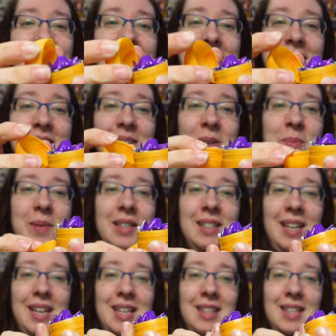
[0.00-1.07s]
you just open it
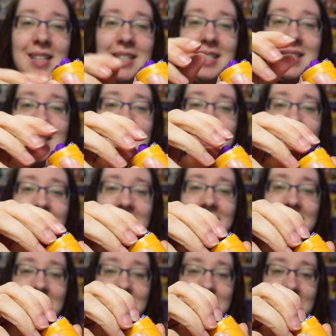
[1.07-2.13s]
like this?
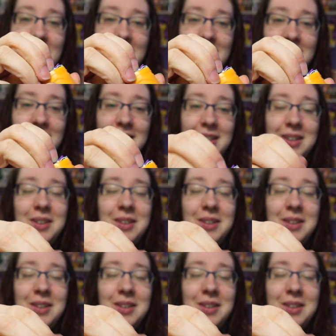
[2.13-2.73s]
Okay.